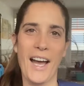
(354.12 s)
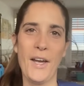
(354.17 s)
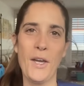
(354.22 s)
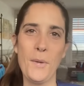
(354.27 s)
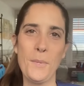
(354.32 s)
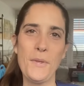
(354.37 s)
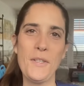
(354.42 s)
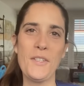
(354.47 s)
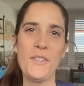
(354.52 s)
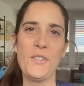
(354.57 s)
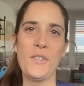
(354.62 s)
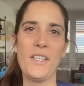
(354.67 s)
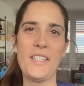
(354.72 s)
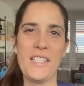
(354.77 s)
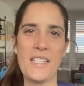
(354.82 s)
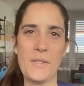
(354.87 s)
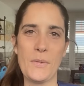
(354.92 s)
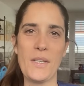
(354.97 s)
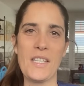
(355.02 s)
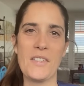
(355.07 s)
I hope you enjoyed
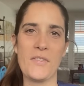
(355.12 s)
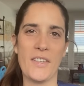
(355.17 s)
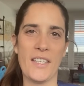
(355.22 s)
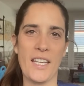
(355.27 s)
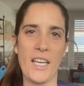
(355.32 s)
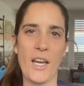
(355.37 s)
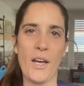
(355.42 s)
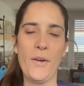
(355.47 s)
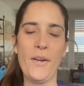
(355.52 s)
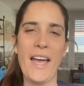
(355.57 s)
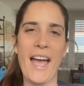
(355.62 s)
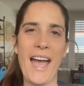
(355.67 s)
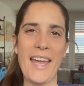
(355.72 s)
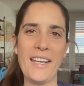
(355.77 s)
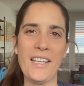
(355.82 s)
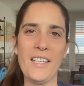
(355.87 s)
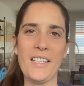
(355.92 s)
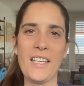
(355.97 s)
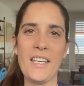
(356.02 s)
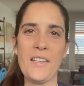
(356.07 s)
this week's video and
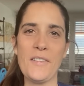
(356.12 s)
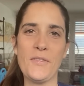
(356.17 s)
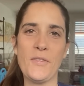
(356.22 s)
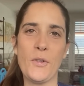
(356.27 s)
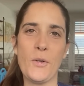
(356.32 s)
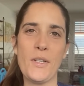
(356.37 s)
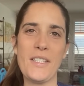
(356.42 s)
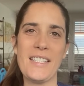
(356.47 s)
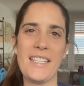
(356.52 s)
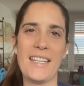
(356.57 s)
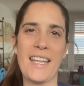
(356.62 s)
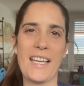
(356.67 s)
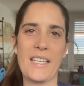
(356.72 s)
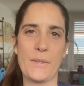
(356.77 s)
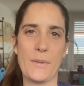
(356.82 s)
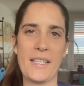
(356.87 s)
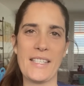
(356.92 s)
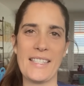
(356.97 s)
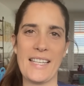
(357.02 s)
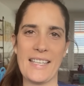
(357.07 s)
are looking forward to
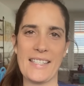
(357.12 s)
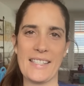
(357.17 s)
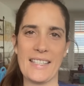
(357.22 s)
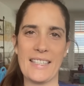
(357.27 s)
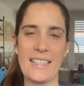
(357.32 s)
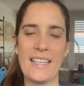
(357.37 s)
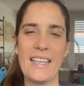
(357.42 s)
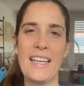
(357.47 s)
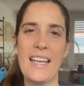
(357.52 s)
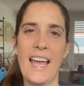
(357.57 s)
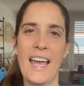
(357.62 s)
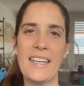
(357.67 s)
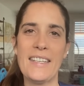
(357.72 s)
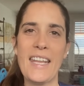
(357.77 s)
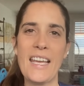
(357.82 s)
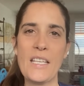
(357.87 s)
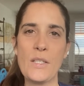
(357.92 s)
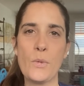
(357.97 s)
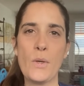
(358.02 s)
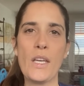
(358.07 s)
next week's lesson.
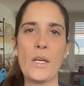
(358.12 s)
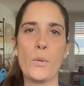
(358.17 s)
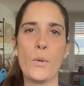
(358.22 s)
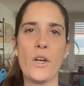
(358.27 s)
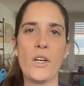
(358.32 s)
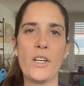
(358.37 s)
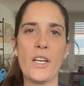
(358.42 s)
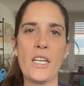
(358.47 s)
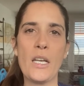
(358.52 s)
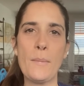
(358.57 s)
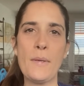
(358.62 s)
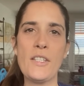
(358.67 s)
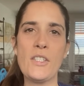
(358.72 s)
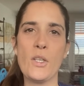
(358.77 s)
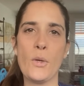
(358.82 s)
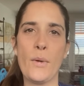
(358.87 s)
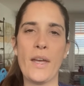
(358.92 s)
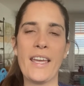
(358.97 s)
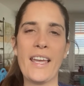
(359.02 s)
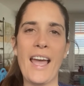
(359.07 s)
Next week, we're going to be
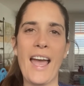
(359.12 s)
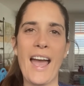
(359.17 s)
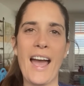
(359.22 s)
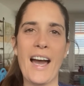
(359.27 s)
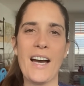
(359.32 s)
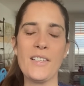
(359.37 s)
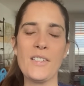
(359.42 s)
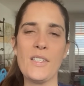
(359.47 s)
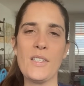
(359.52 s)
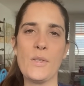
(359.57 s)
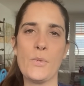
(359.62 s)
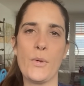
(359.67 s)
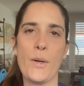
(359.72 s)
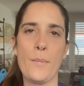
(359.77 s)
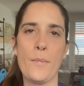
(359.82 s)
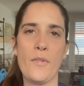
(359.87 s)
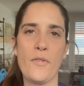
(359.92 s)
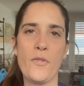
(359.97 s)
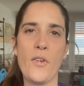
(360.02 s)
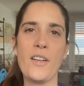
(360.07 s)
doing how to
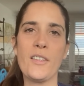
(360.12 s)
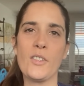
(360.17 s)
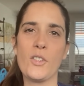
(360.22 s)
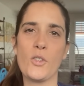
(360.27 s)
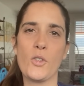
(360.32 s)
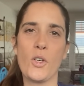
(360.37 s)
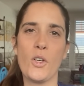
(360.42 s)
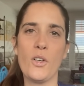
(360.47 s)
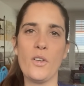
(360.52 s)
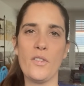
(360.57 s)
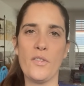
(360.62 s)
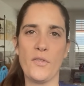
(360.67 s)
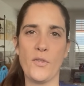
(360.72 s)
swim front crawl